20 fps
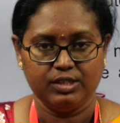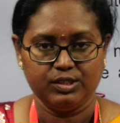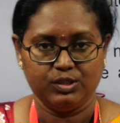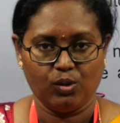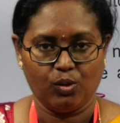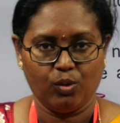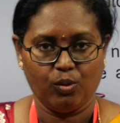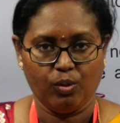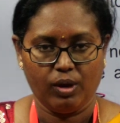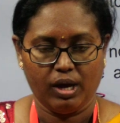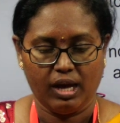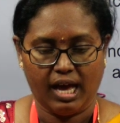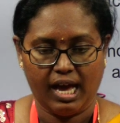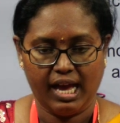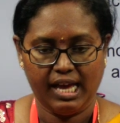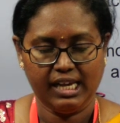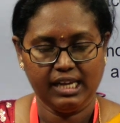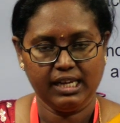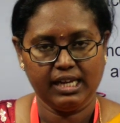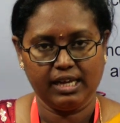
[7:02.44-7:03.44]
So
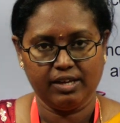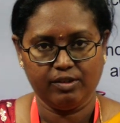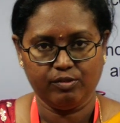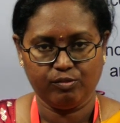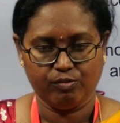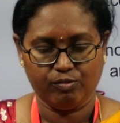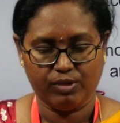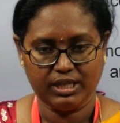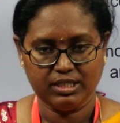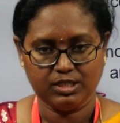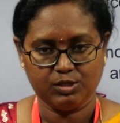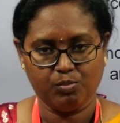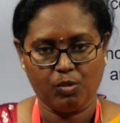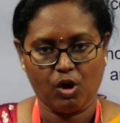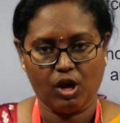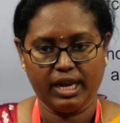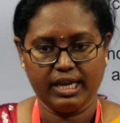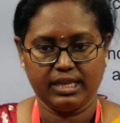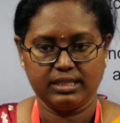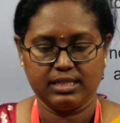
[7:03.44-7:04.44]
I'll give one
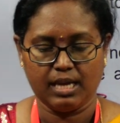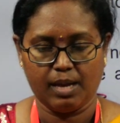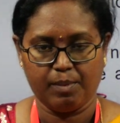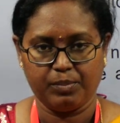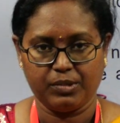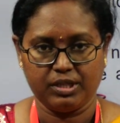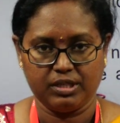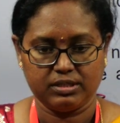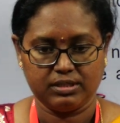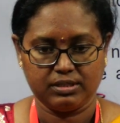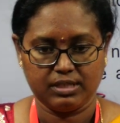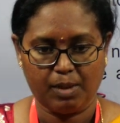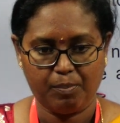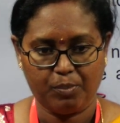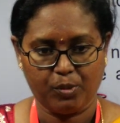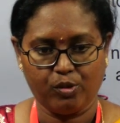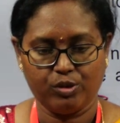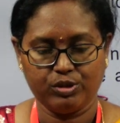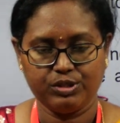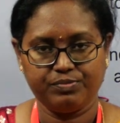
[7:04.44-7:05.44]
small example.
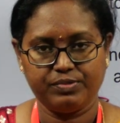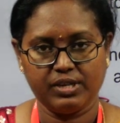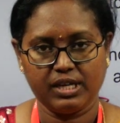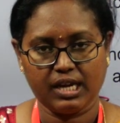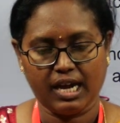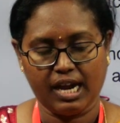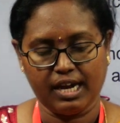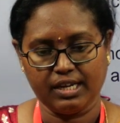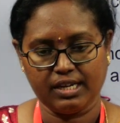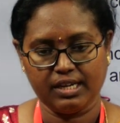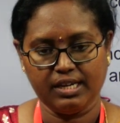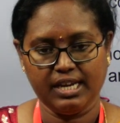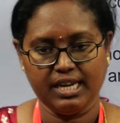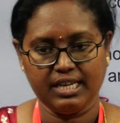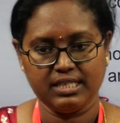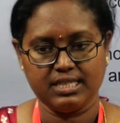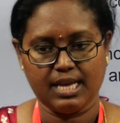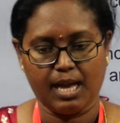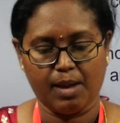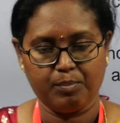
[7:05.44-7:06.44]
Suppose for
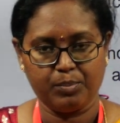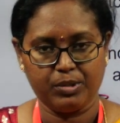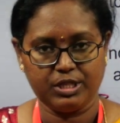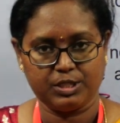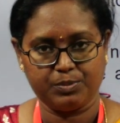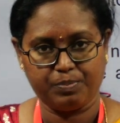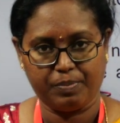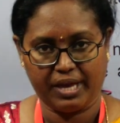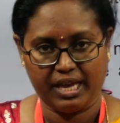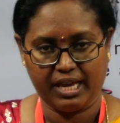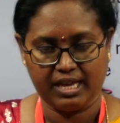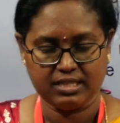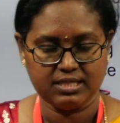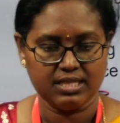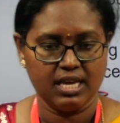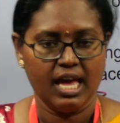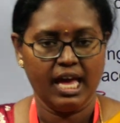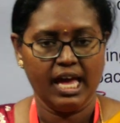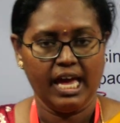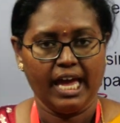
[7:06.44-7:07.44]
continuous sample space
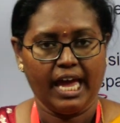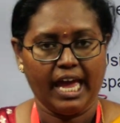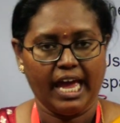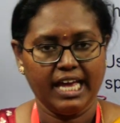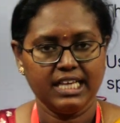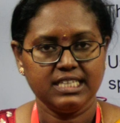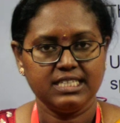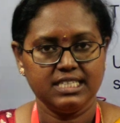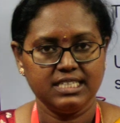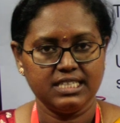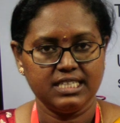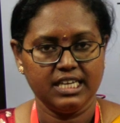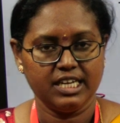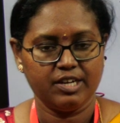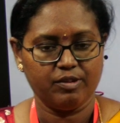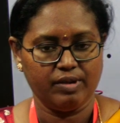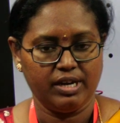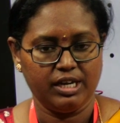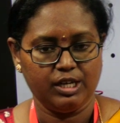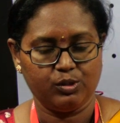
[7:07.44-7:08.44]
s is
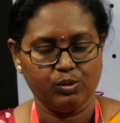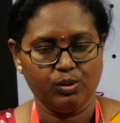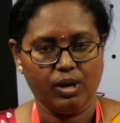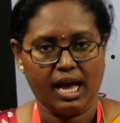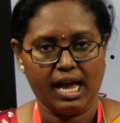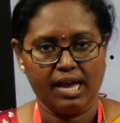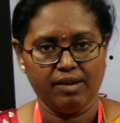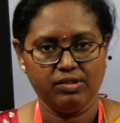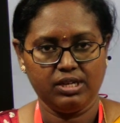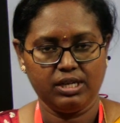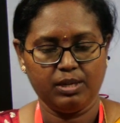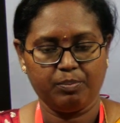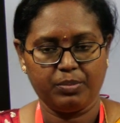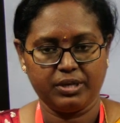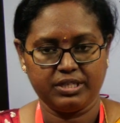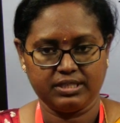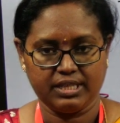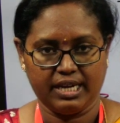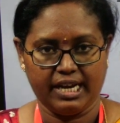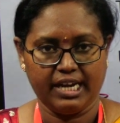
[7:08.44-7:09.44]
equal to, I will
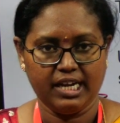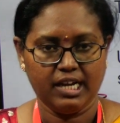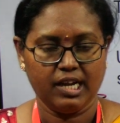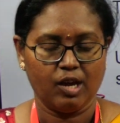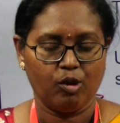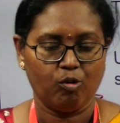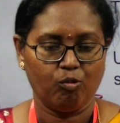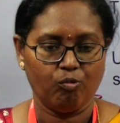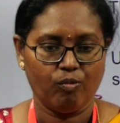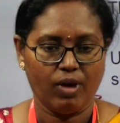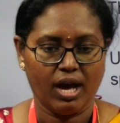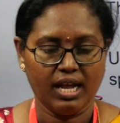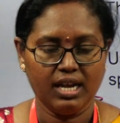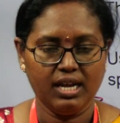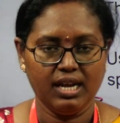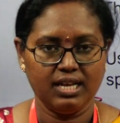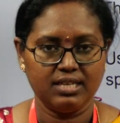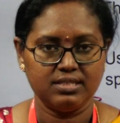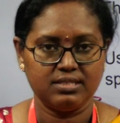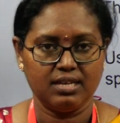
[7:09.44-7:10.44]
represent
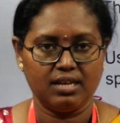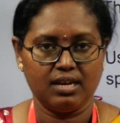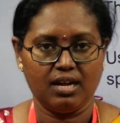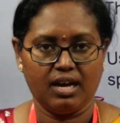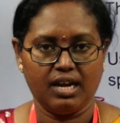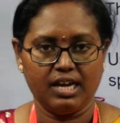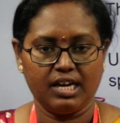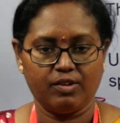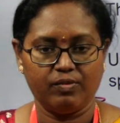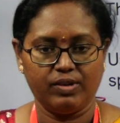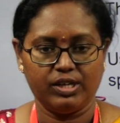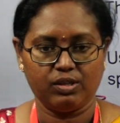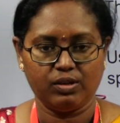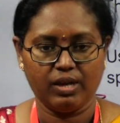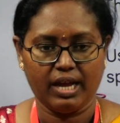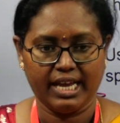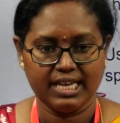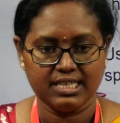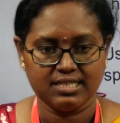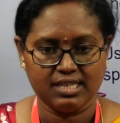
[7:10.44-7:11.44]
1 less than or equal
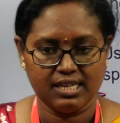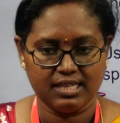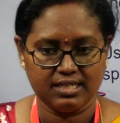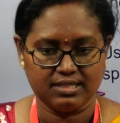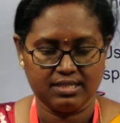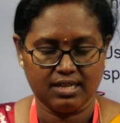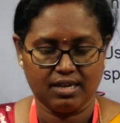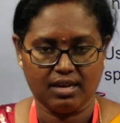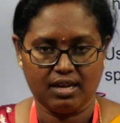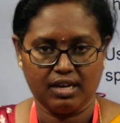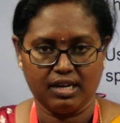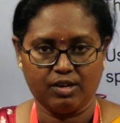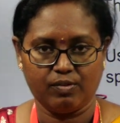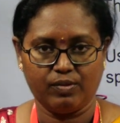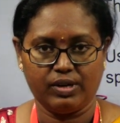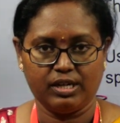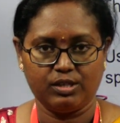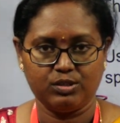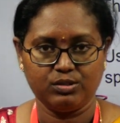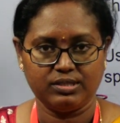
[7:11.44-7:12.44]
to s less than or
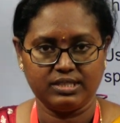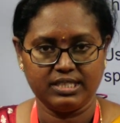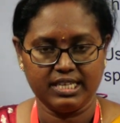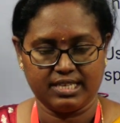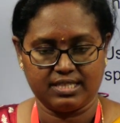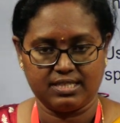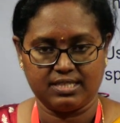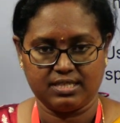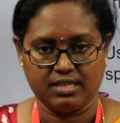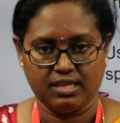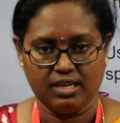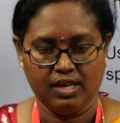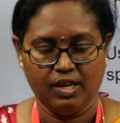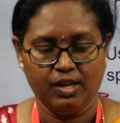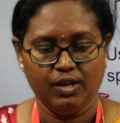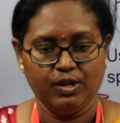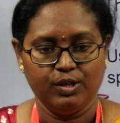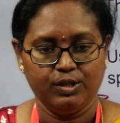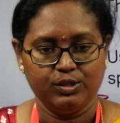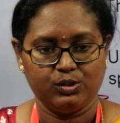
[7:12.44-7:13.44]
equal to 6.
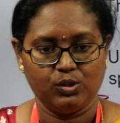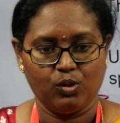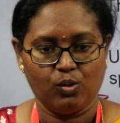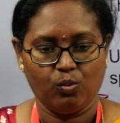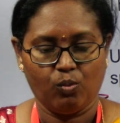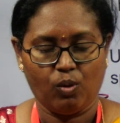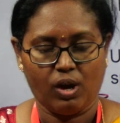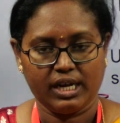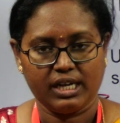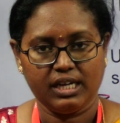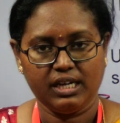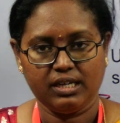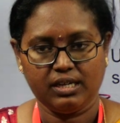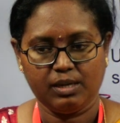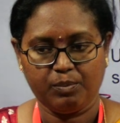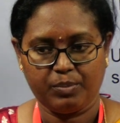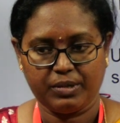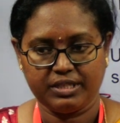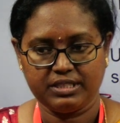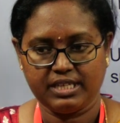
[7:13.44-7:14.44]
So what it
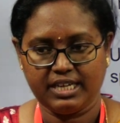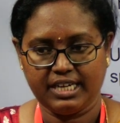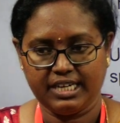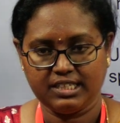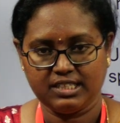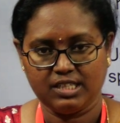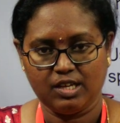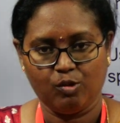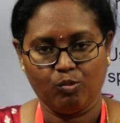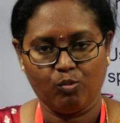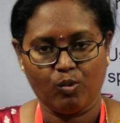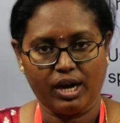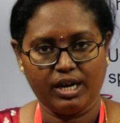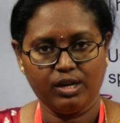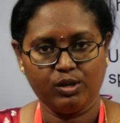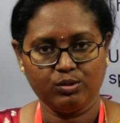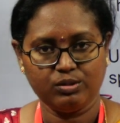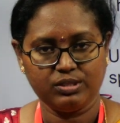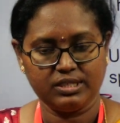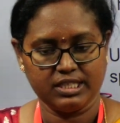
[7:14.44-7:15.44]
represents,
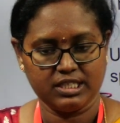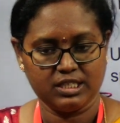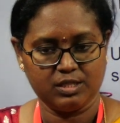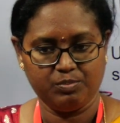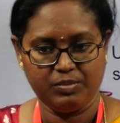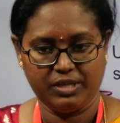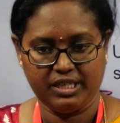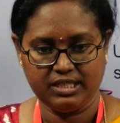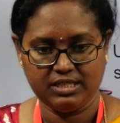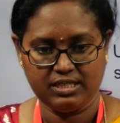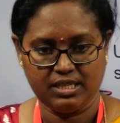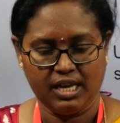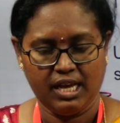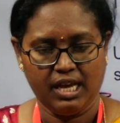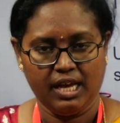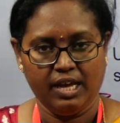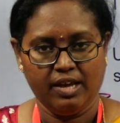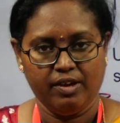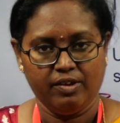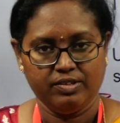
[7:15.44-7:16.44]
1 to 6 means
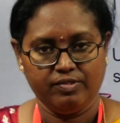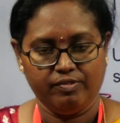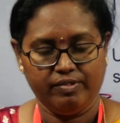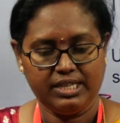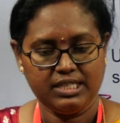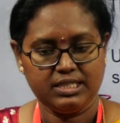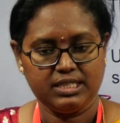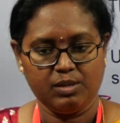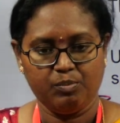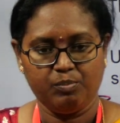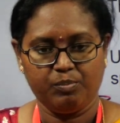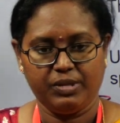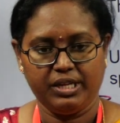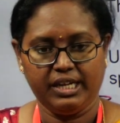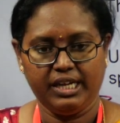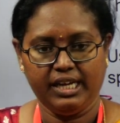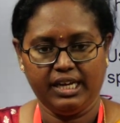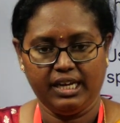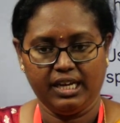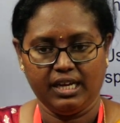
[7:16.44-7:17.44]
we'll
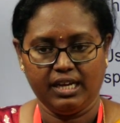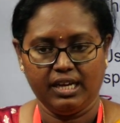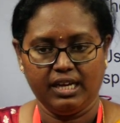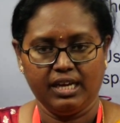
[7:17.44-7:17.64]
simply